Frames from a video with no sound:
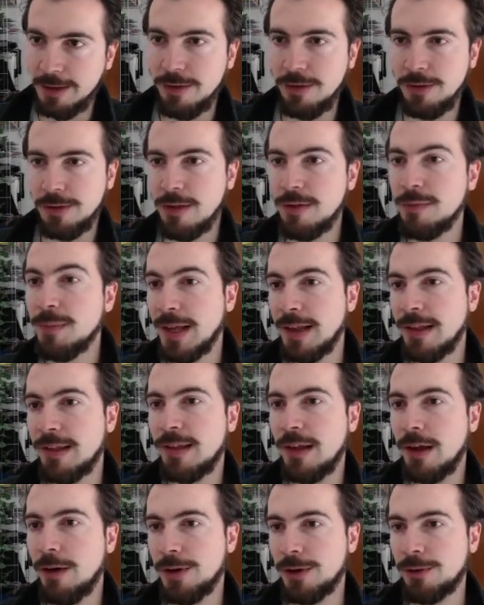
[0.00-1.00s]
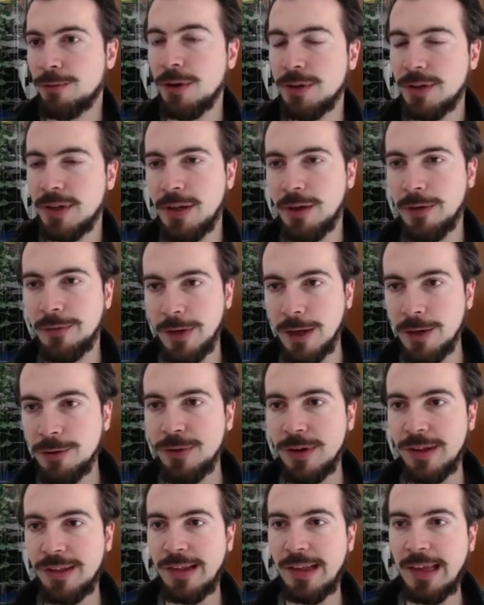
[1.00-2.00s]
So this means our quantity of
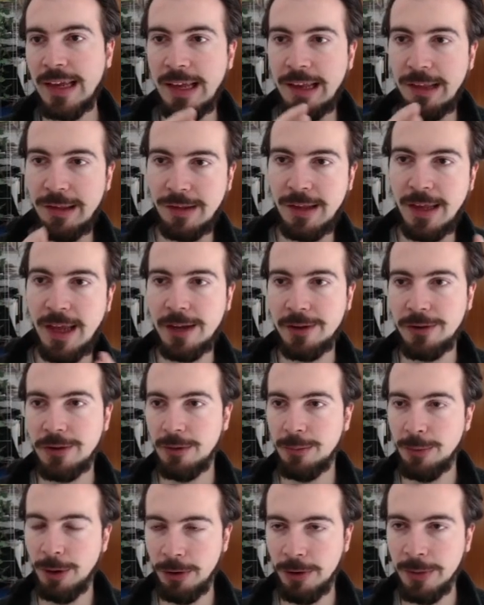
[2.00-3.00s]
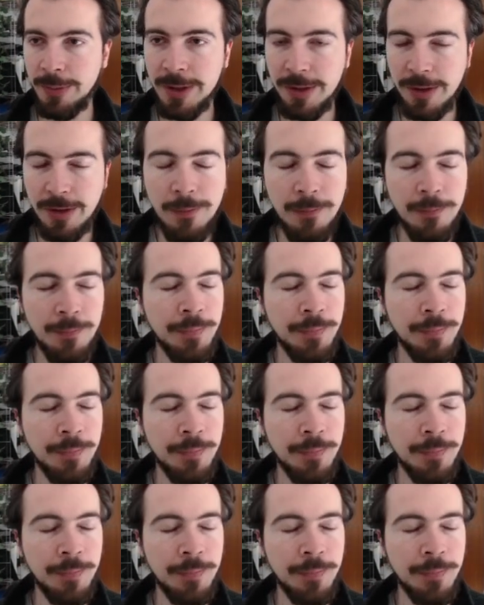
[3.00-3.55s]
interest is the actual parameter,